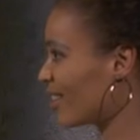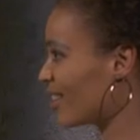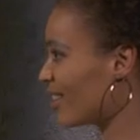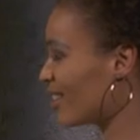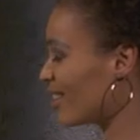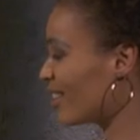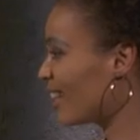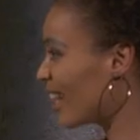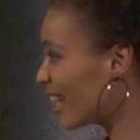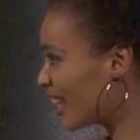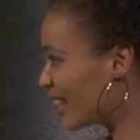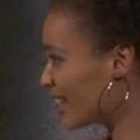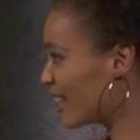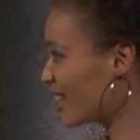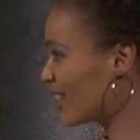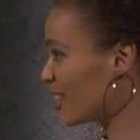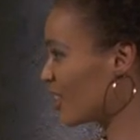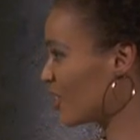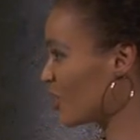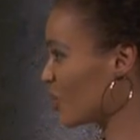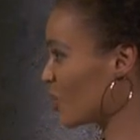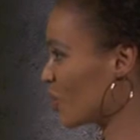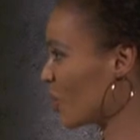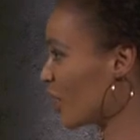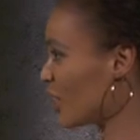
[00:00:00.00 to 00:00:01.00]
Like the
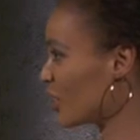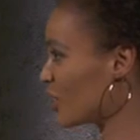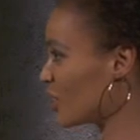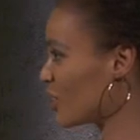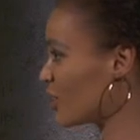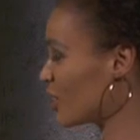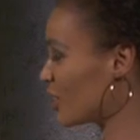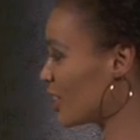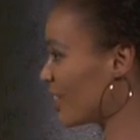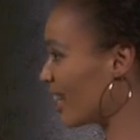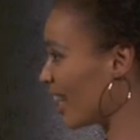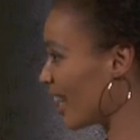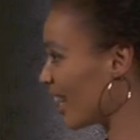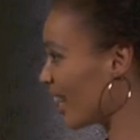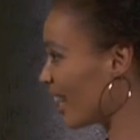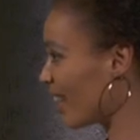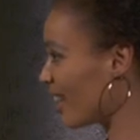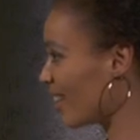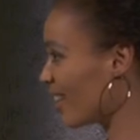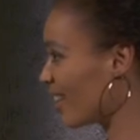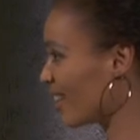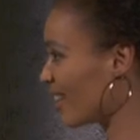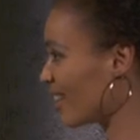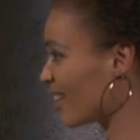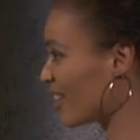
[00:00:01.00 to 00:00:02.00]
situation today,
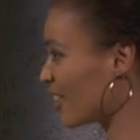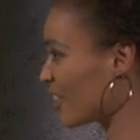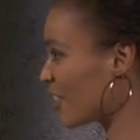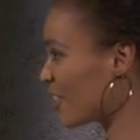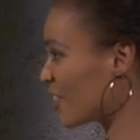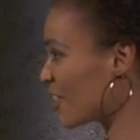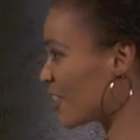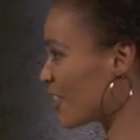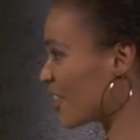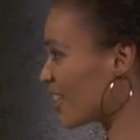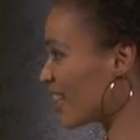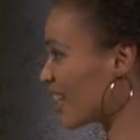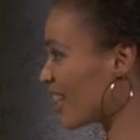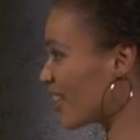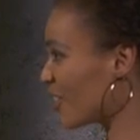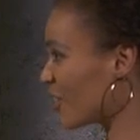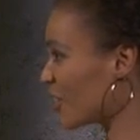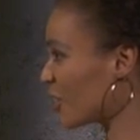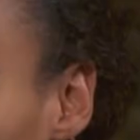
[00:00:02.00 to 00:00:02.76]
on our